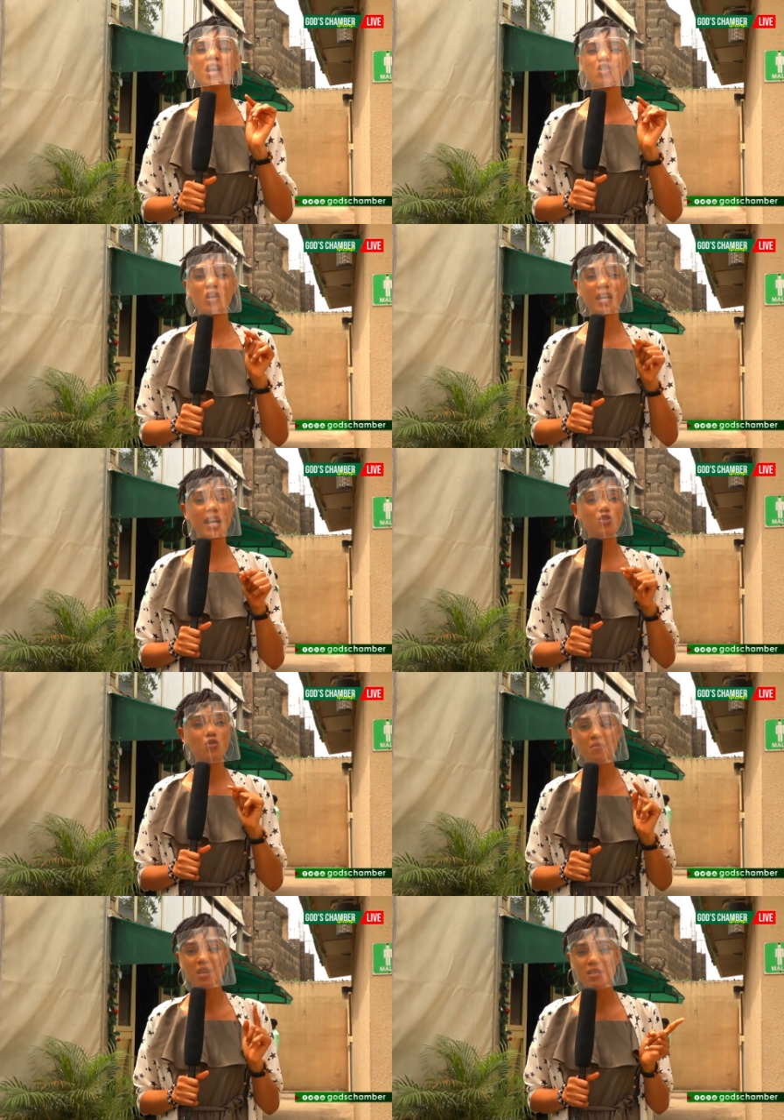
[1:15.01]
So in case
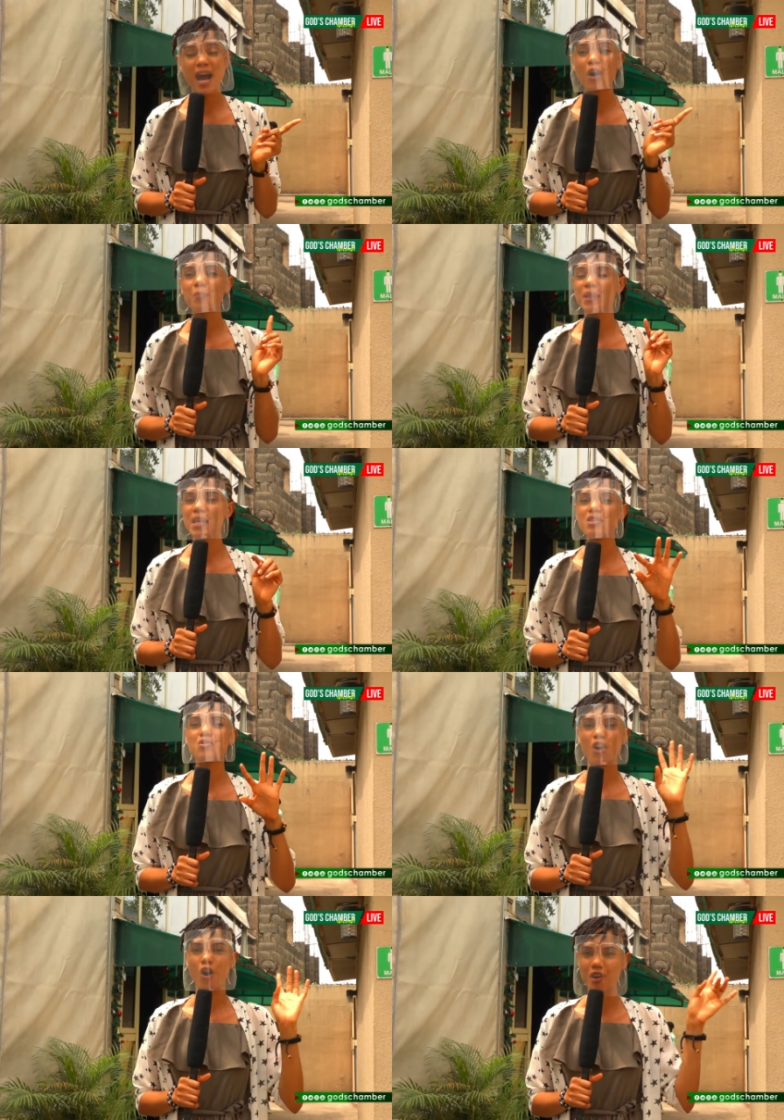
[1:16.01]
you missed out, please,
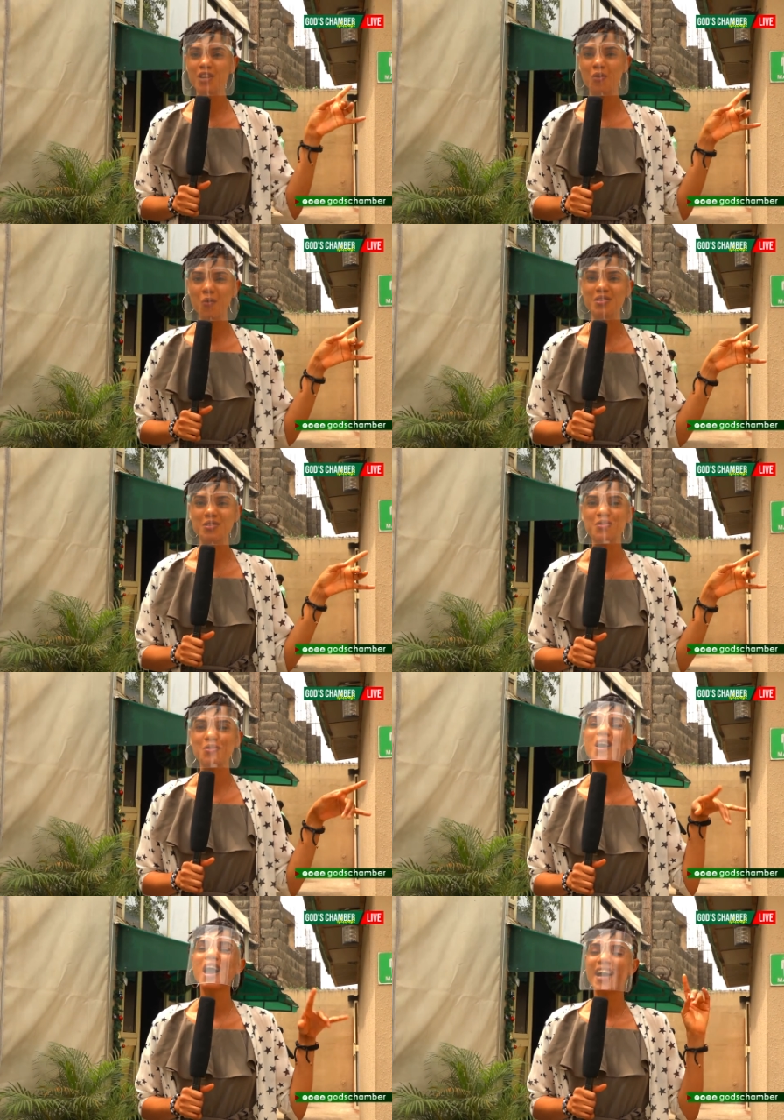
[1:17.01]
you already know what to do.